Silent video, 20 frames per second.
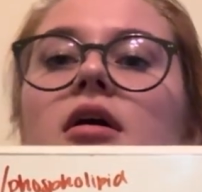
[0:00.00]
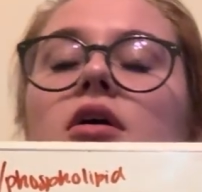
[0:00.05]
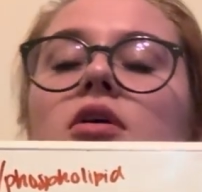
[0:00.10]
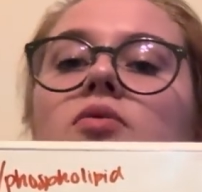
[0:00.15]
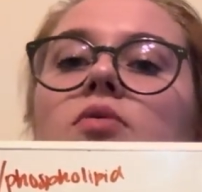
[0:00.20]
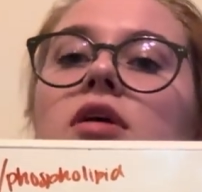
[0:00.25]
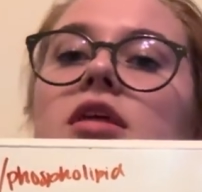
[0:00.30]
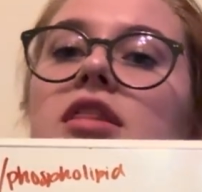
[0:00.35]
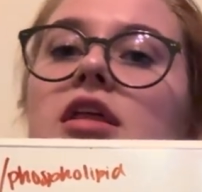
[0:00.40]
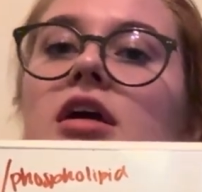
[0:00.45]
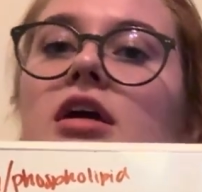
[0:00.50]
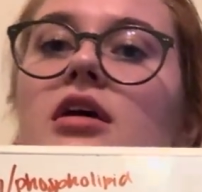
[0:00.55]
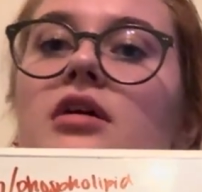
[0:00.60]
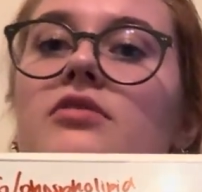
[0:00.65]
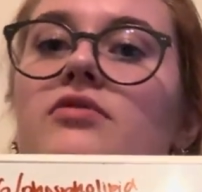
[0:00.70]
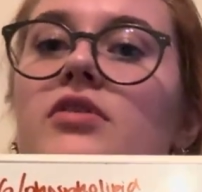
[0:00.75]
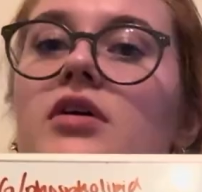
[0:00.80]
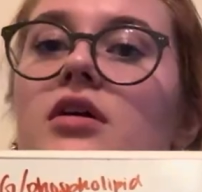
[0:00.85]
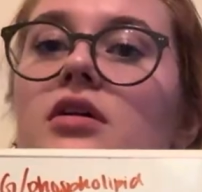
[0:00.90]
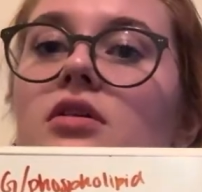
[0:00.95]
We think
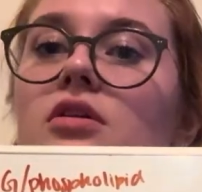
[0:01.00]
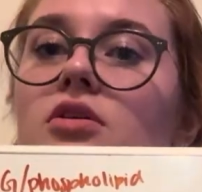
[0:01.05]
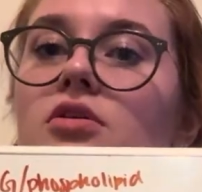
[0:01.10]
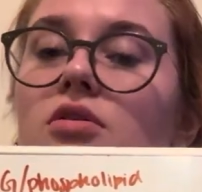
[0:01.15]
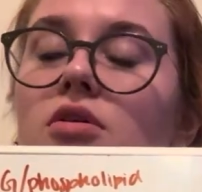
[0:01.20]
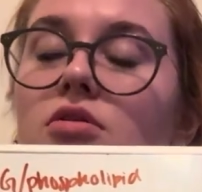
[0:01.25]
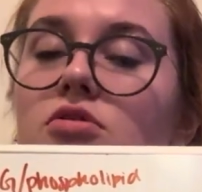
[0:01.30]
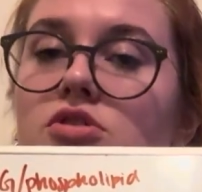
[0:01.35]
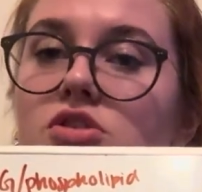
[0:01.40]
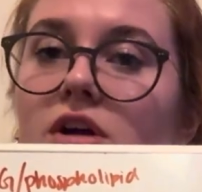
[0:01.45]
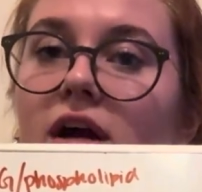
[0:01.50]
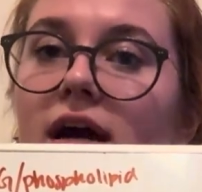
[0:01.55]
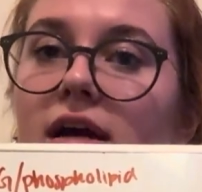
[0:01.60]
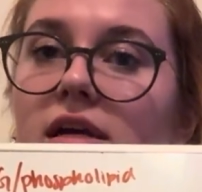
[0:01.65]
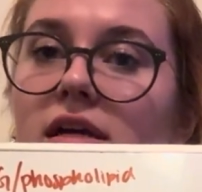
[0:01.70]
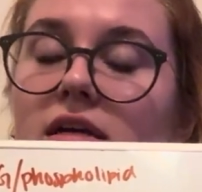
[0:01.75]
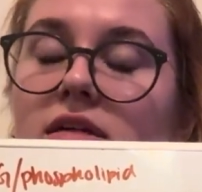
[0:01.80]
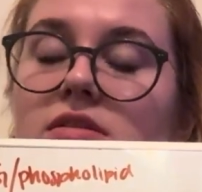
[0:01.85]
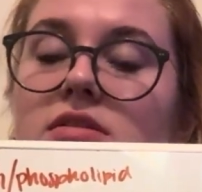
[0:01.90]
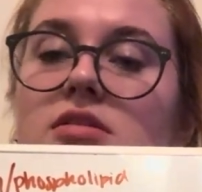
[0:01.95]
of
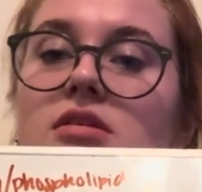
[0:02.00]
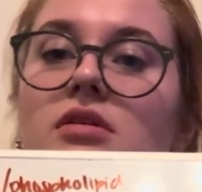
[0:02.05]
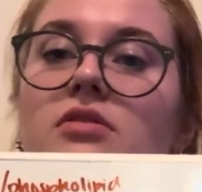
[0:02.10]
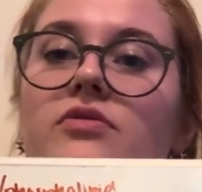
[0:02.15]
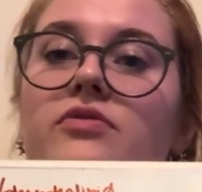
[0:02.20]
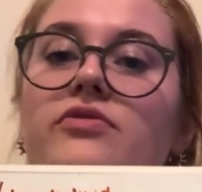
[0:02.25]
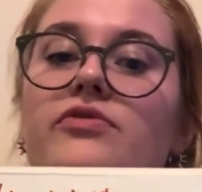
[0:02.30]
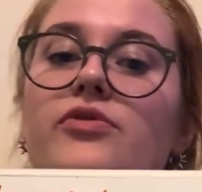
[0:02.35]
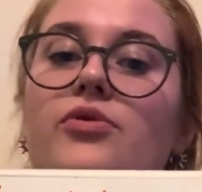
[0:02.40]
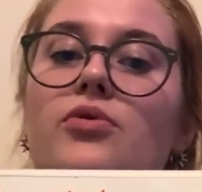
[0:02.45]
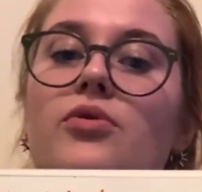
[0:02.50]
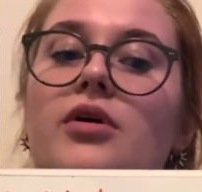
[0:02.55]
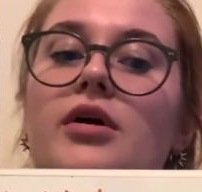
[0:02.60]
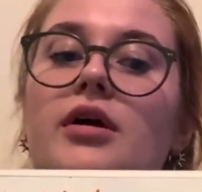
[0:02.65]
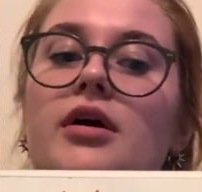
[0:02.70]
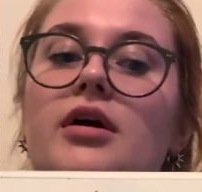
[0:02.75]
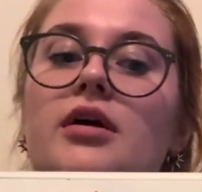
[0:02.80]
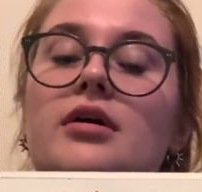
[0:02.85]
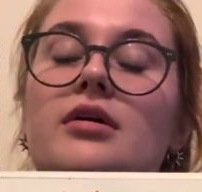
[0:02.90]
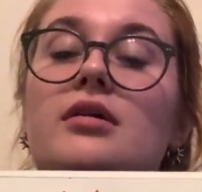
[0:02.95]
leukotrienes
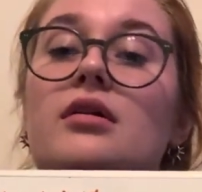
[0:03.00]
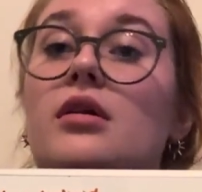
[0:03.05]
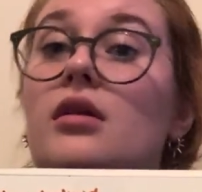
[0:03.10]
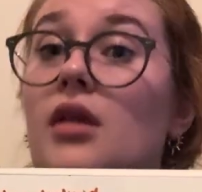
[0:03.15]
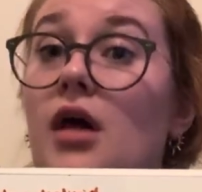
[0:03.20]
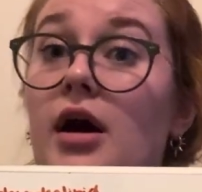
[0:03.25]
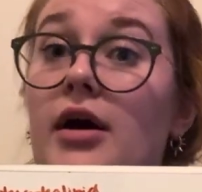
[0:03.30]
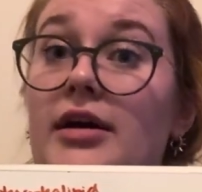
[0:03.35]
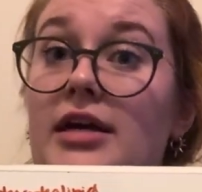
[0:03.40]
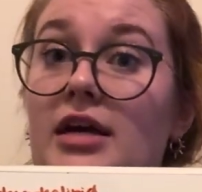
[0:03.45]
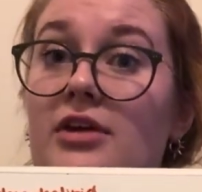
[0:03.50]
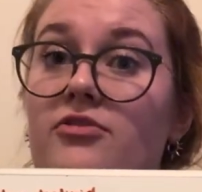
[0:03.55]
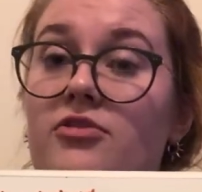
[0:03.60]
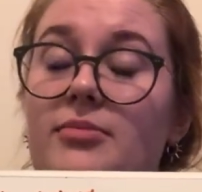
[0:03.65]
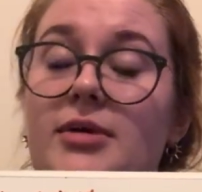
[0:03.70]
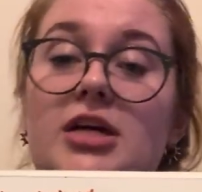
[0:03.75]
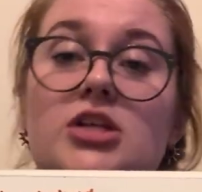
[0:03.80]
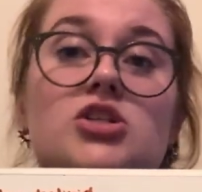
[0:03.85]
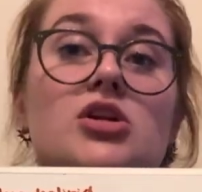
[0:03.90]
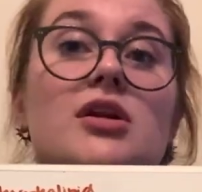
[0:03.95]
for lung
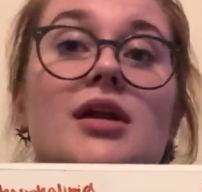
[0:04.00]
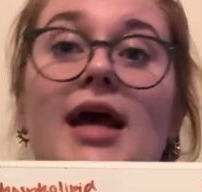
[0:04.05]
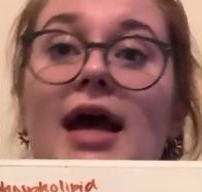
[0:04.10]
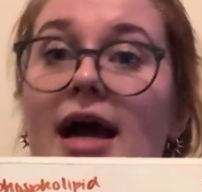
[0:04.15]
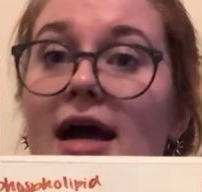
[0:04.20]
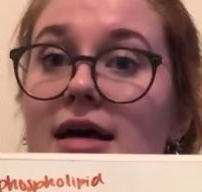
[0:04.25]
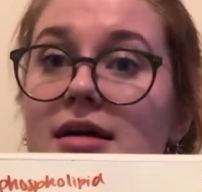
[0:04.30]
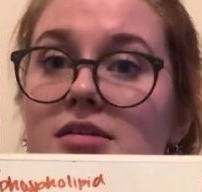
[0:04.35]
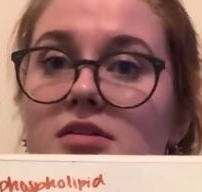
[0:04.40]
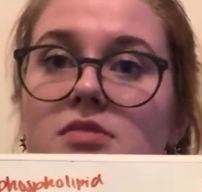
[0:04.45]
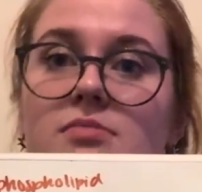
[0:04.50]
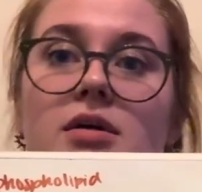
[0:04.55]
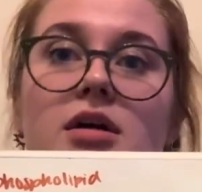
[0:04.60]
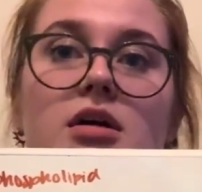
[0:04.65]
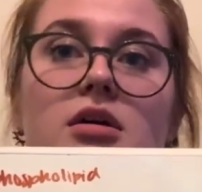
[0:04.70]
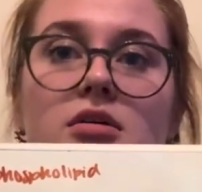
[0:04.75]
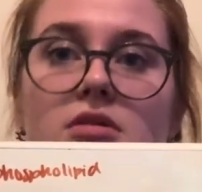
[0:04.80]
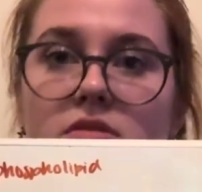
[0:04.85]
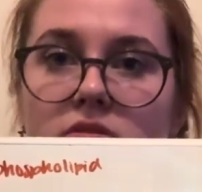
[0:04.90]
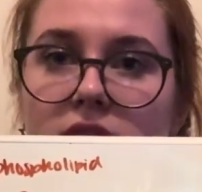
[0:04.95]
inflammation,
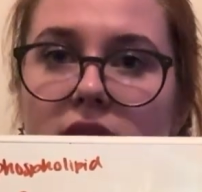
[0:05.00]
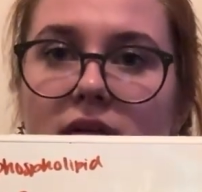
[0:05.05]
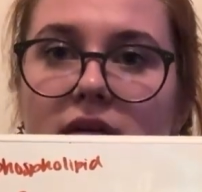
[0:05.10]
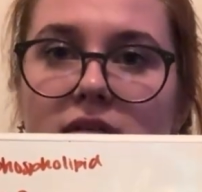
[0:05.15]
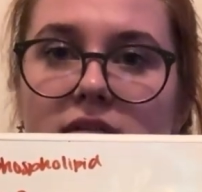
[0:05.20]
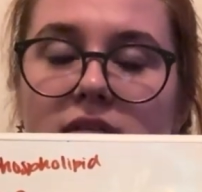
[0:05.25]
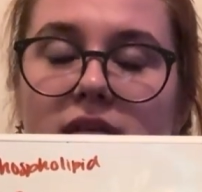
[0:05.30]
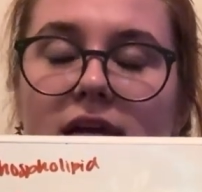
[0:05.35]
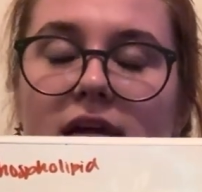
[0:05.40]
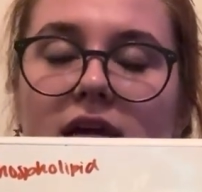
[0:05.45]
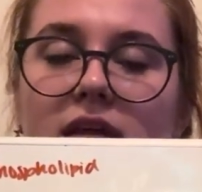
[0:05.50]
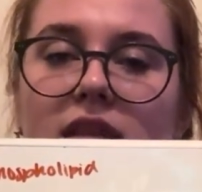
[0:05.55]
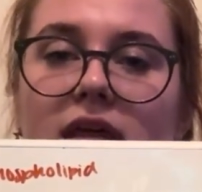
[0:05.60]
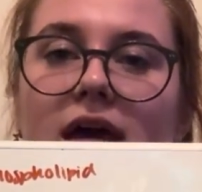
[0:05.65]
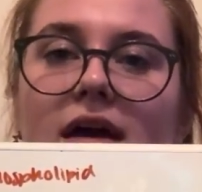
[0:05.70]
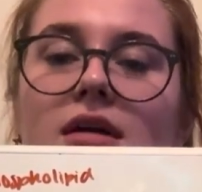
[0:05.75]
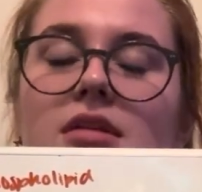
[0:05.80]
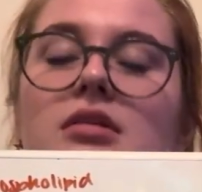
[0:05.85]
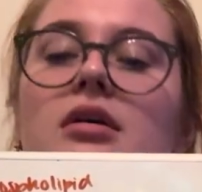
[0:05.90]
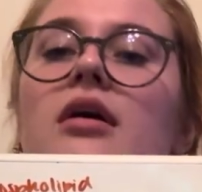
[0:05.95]
asthma, things like
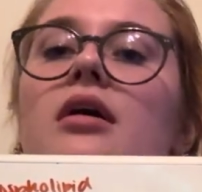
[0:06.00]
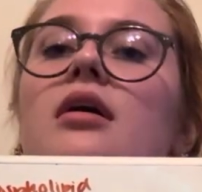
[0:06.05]
that.